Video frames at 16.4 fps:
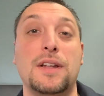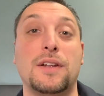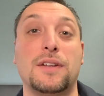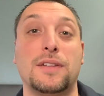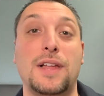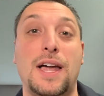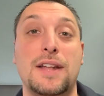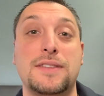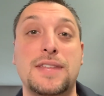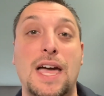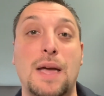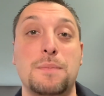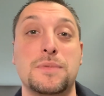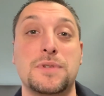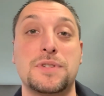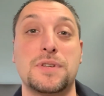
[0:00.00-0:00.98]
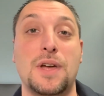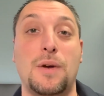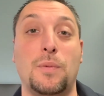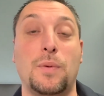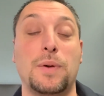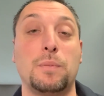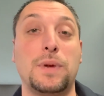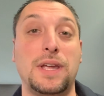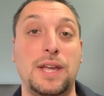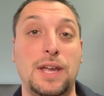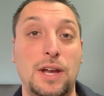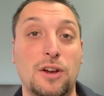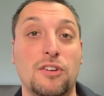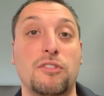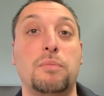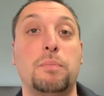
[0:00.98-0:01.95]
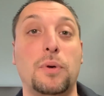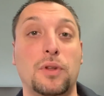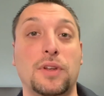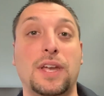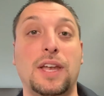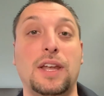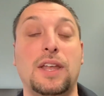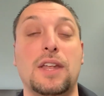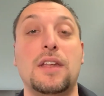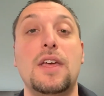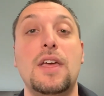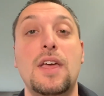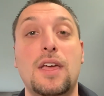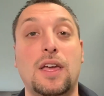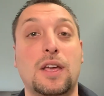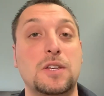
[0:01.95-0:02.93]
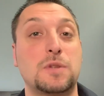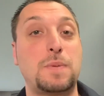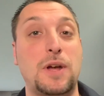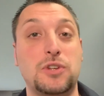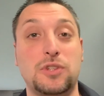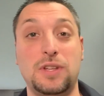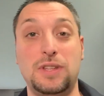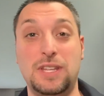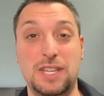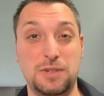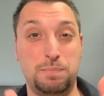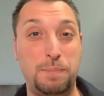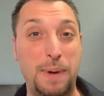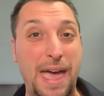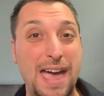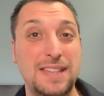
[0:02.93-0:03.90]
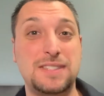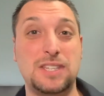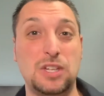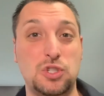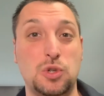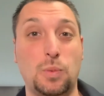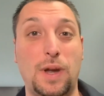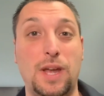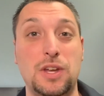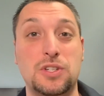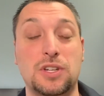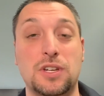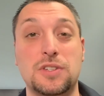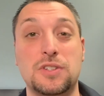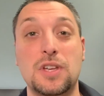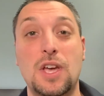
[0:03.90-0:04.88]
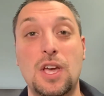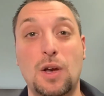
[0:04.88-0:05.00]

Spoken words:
A lot of times when we hear of bullying, and especially in these bad situations,